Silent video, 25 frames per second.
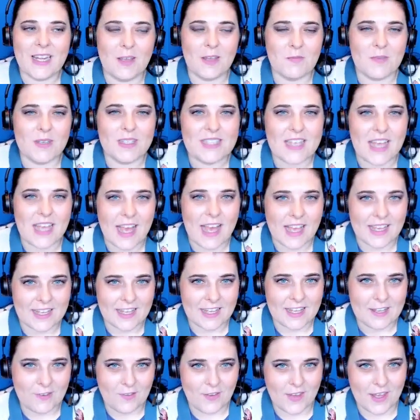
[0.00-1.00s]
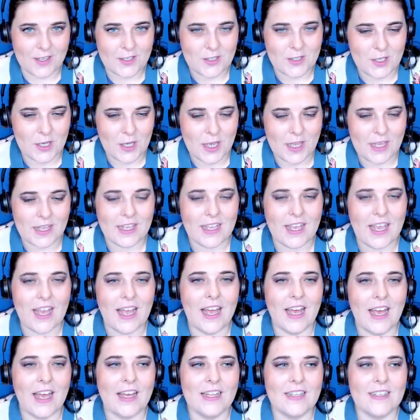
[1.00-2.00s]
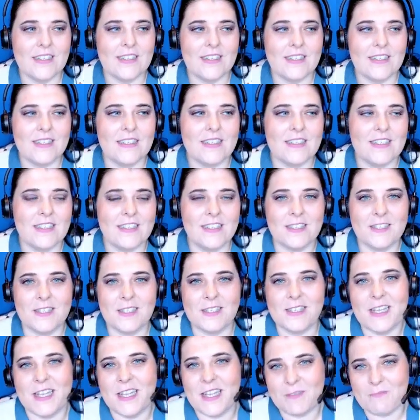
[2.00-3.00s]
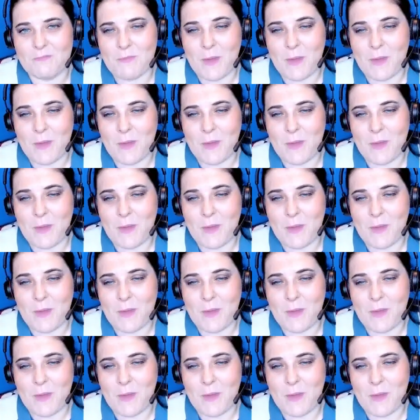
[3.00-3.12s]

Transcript: name is Aggie Kwiecień, and this is the,